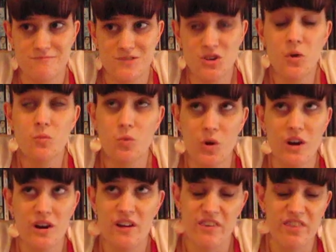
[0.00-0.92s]
not
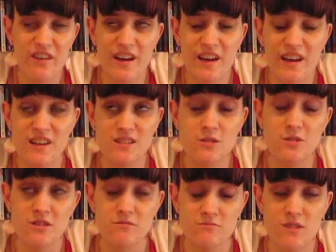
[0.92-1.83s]
worth, I guess,
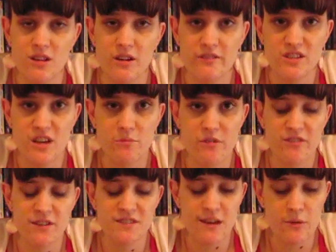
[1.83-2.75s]
although a lot of the time it
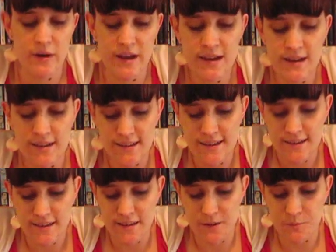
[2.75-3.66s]
feels that way,
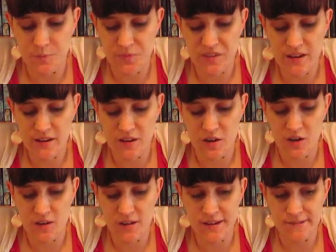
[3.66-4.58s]
that
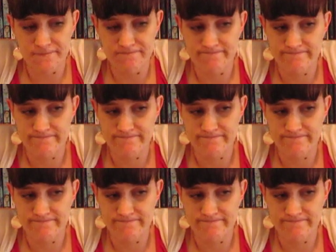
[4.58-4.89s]
her,